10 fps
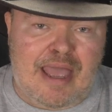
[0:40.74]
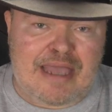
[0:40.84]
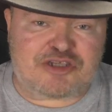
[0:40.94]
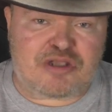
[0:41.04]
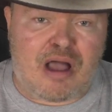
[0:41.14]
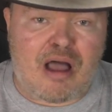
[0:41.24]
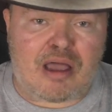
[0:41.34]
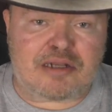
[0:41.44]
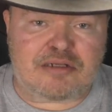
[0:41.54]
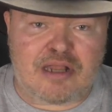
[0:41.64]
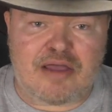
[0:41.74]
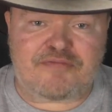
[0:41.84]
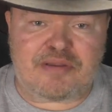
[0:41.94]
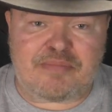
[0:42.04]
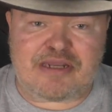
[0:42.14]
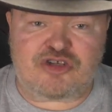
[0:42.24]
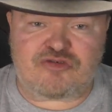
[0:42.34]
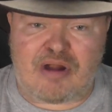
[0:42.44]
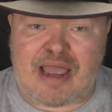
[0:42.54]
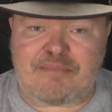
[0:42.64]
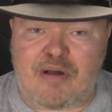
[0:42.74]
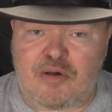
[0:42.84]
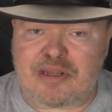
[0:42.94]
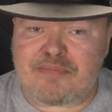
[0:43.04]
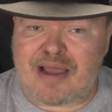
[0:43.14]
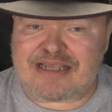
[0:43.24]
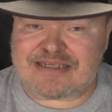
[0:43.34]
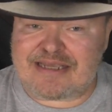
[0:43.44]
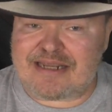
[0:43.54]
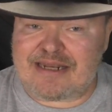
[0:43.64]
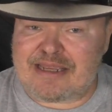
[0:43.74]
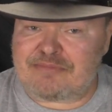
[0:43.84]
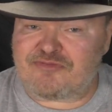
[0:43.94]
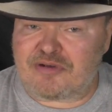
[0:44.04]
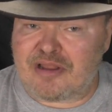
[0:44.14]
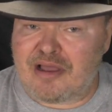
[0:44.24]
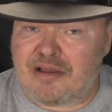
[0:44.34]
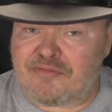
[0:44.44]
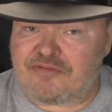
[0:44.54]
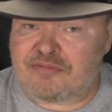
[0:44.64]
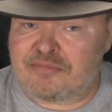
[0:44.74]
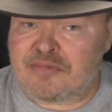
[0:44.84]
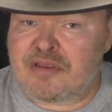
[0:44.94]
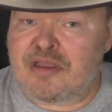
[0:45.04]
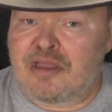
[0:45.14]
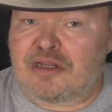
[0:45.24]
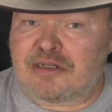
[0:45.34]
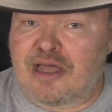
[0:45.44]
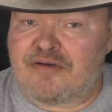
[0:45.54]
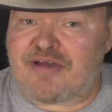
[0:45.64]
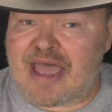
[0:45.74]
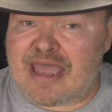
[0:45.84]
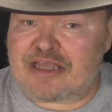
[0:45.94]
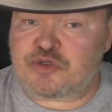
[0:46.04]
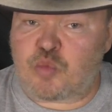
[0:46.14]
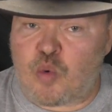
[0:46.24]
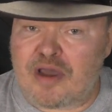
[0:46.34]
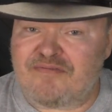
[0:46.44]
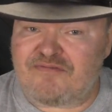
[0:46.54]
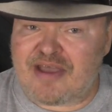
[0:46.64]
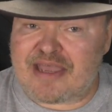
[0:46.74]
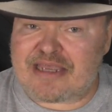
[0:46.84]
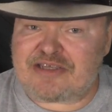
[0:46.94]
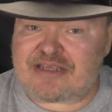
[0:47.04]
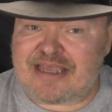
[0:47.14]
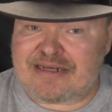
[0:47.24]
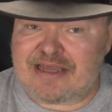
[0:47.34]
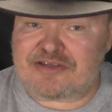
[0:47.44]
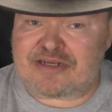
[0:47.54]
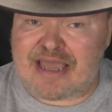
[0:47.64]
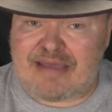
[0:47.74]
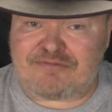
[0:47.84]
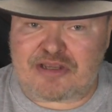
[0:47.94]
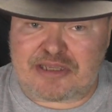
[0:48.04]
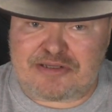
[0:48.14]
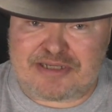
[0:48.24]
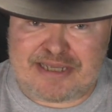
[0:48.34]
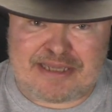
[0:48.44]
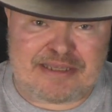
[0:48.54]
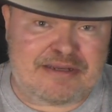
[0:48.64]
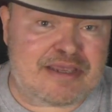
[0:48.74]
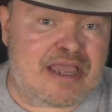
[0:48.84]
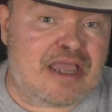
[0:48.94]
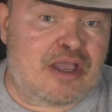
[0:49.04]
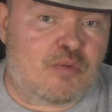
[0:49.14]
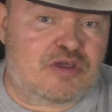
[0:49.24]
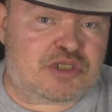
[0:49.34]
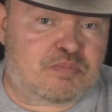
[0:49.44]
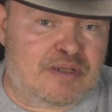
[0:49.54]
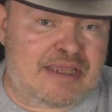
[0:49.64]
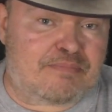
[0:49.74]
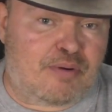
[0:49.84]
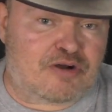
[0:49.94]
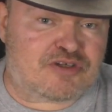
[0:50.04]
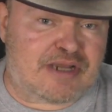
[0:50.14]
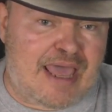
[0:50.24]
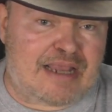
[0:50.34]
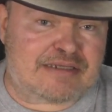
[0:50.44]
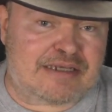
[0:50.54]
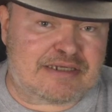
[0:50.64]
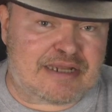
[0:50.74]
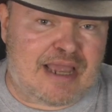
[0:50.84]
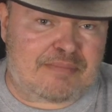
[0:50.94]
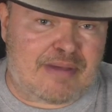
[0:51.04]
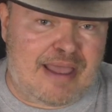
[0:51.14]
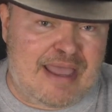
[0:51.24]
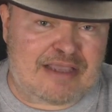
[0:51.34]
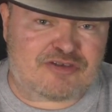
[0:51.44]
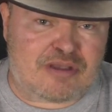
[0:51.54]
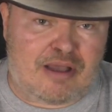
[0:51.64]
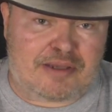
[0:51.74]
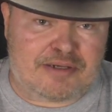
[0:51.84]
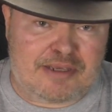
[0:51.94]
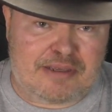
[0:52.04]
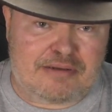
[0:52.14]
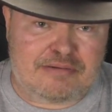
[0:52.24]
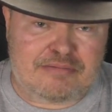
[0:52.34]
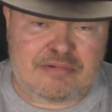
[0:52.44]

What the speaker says: As God, love can be described only by synonyms for love. Love has one face and doesn't have to contend with split personalities like my ex-God did.